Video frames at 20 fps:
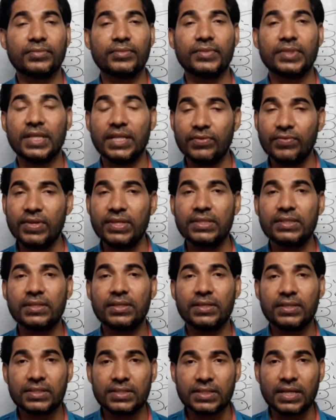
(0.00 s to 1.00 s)
in which
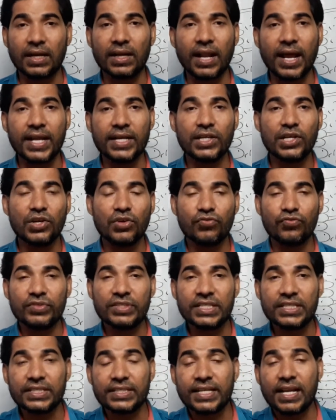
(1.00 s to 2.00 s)
sunlight, which
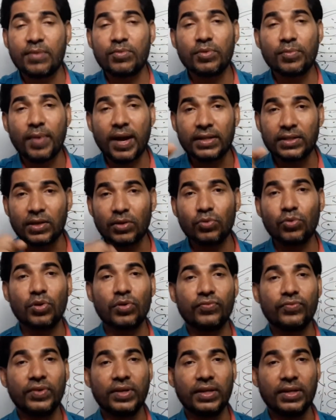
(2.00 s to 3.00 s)
is trapped by the
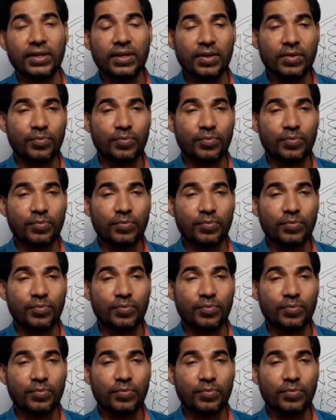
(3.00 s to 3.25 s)
chlorophyll,